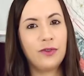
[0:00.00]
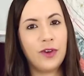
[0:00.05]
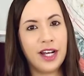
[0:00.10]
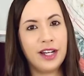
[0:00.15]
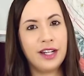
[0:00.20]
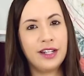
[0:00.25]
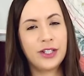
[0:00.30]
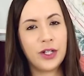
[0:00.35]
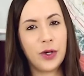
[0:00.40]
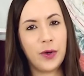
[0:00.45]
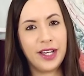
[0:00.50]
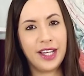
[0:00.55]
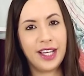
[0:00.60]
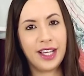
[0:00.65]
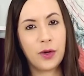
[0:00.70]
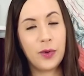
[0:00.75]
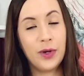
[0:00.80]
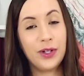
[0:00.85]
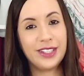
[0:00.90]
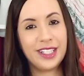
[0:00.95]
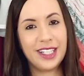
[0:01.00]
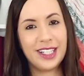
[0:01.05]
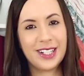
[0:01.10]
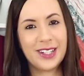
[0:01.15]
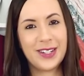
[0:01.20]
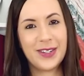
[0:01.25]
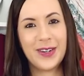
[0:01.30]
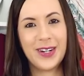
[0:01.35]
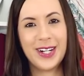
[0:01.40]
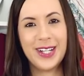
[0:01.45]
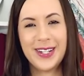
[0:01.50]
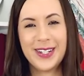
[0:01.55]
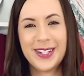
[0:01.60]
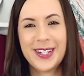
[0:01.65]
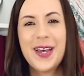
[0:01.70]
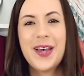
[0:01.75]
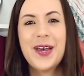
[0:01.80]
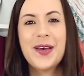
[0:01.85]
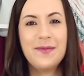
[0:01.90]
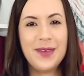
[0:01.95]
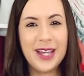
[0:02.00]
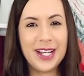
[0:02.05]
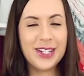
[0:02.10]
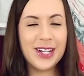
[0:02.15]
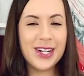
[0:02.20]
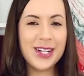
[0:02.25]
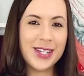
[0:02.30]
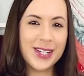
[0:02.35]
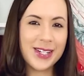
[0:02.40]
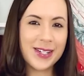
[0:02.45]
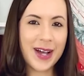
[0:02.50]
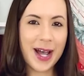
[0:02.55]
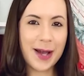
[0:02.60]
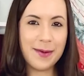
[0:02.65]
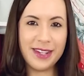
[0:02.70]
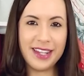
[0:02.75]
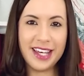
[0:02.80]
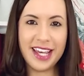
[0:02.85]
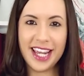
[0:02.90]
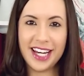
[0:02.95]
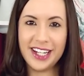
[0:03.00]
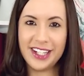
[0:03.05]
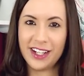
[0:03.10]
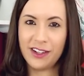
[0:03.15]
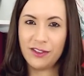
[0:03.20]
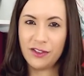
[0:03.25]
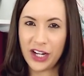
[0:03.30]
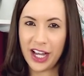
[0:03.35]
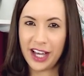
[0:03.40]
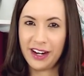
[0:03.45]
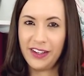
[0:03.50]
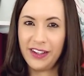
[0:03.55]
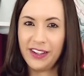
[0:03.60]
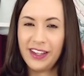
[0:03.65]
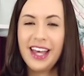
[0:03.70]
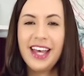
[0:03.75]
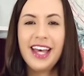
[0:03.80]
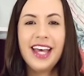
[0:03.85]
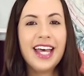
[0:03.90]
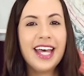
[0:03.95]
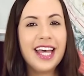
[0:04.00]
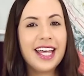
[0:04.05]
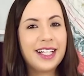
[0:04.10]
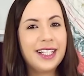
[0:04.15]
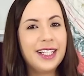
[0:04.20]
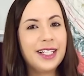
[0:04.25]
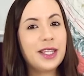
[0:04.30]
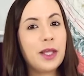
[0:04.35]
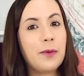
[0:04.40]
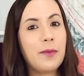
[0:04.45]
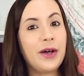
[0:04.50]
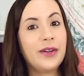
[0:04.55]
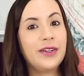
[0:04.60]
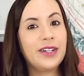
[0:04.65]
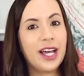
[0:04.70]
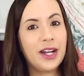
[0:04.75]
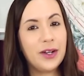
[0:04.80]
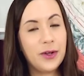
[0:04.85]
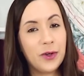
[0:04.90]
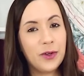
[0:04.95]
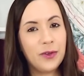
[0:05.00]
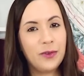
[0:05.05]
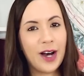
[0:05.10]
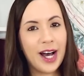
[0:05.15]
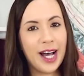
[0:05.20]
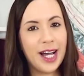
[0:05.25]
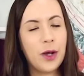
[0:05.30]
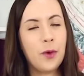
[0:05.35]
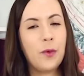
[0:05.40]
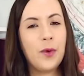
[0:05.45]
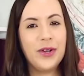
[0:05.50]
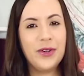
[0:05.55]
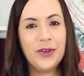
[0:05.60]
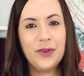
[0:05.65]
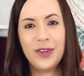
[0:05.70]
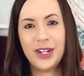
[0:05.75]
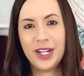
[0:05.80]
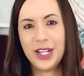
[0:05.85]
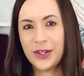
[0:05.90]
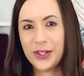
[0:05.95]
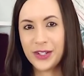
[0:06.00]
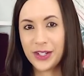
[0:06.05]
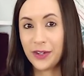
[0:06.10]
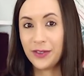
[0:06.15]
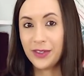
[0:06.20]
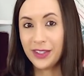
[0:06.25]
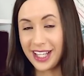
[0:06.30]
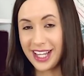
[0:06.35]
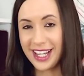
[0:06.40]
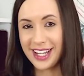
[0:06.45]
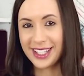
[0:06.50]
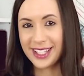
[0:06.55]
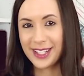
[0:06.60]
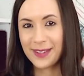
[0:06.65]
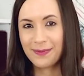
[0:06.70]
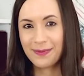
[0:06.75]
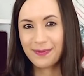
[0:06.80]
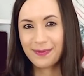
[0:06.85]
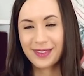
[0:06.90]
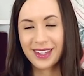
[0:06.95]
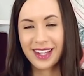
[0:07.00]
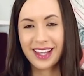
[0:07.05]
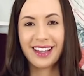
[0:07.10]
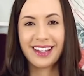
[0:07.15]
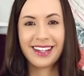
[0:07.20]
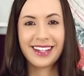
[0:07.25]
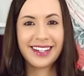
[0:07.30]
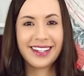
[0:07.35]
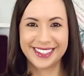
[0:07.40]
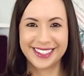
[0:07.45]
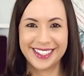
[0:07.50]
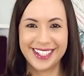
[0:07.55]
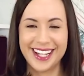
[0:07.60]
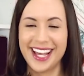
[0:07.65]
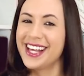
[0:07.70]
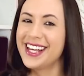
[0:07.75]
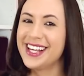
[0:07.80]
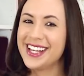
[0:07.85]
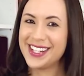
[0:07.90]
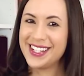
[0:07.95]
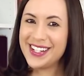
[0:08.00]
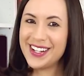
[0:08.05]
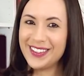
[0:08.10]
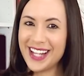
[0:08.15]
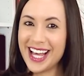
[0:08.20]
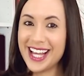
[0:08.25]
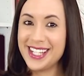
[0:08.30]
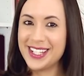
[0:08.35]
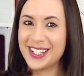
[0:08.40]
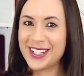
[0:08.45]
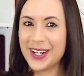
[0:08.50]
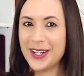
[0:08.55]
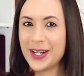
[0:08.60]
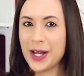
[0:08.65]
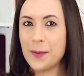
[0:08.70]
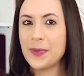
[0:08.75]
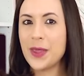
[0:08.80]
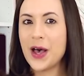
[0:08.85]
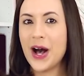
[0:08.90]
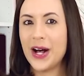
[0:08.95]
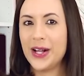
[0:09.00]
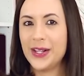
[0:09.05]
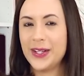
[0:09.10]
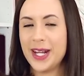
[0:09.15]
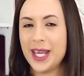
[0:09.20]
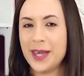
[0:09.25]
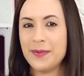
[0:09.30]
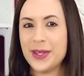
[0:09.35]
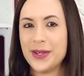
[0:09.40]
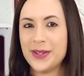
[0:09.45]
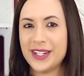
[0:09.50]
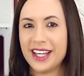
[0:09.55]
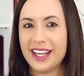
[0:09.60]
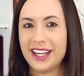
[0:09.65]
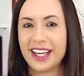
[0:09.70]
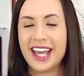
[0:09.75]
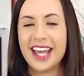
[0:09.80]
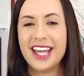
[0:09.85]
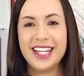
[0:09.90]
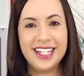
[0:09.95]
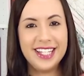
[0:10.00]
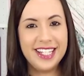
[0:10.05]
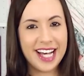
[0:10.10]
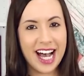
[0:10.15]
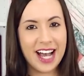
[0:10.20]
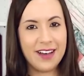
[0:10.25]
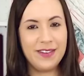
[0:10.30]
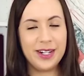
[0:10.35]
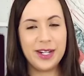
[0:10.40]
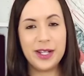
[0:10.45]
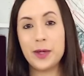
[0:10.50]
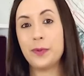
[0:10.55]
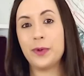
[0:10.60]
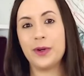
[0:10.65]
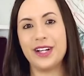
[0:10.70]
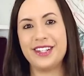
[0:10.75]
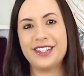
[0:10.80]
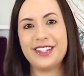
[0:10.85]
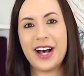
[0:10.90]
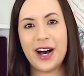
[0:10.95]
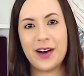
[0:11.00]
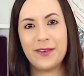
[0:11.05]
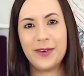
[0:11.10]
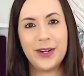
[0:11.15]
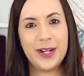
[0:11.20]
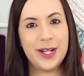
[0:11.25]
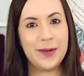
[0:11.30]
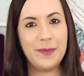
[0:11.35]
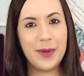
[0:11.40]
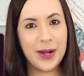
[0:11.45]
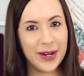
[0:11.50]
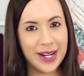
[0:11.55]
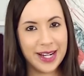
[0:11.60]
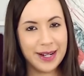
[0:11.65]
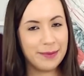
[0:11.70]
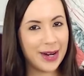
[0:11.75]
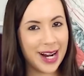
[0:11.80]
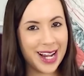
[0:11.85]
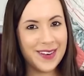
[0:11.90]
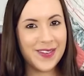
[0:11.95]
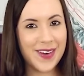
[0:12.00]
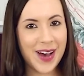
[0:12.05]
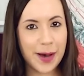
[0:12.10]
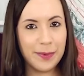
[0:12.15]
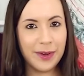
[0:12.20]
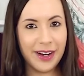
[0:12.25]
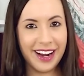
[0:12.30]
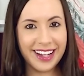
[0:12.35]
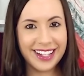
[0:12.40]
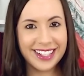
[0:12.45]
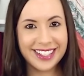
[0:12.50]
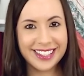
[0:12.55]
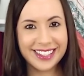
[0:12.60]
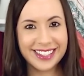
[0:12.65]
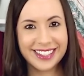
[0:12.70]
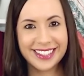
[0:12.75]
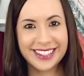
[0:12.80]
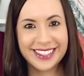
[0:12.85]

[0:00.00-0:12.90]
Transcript: fun sewing and quilting tutorials, make sure to subscribe to the AGF channel and click the bell to get notified when new videos are released. So let's turn up the holiday music and dive into the prints offered in merry and bright fabrics.